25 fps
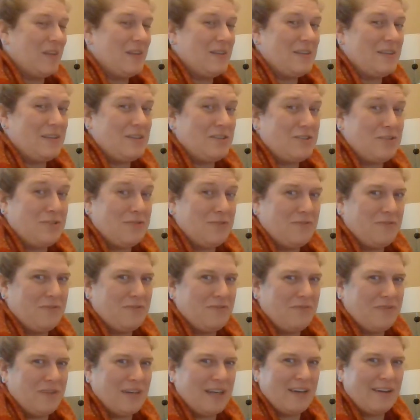Did you
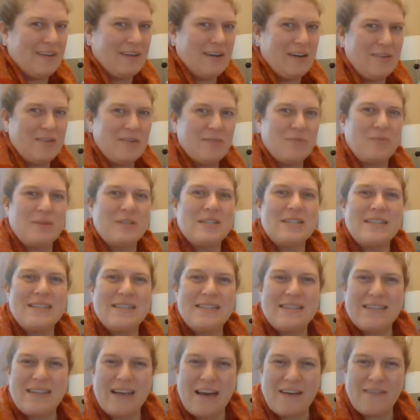figure out it was
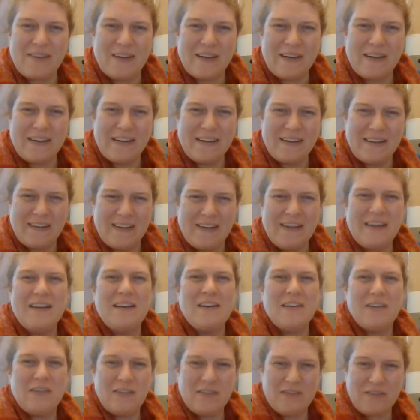7?
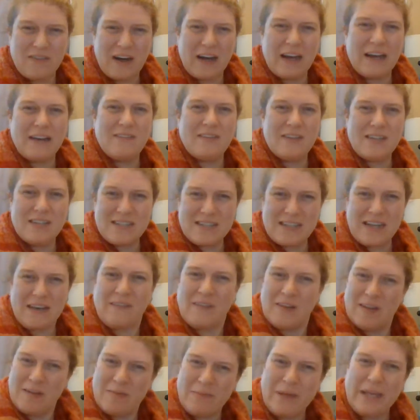5 and
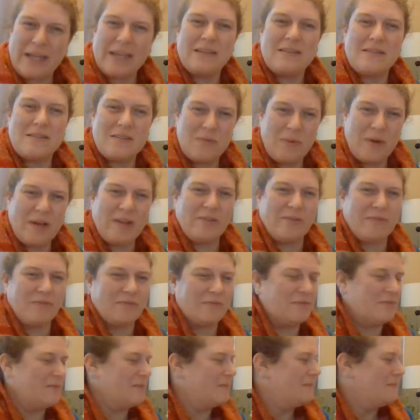7 makes 12.
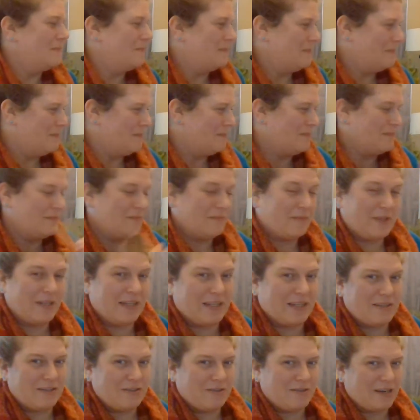
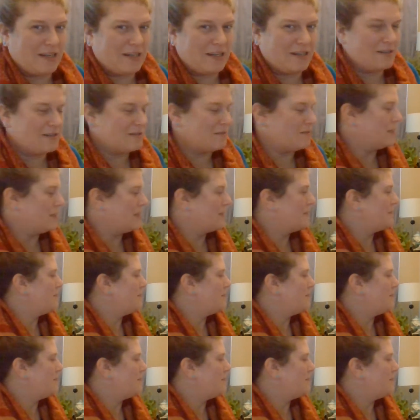Let's try this one.